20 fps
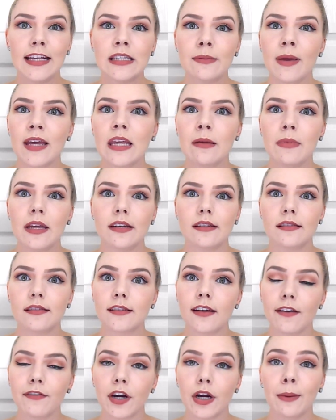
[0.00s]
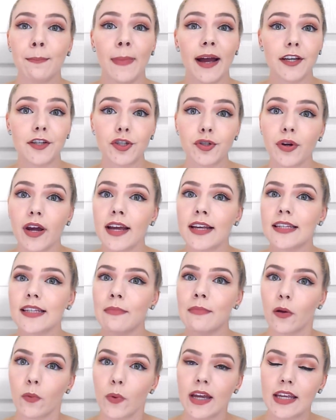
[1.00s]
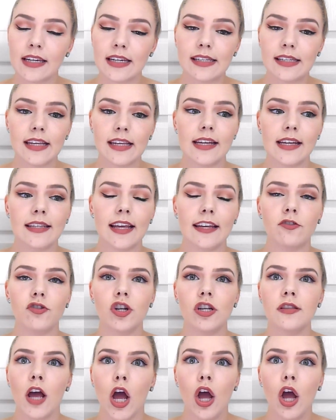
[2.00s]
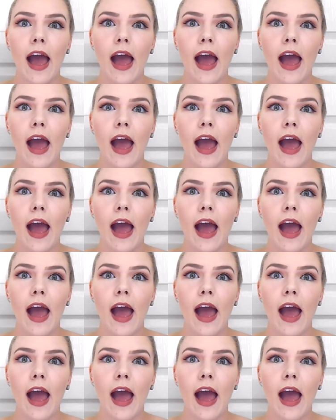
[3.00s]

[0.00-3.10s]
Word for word: It's making me discover my strengths and my weaknesses and just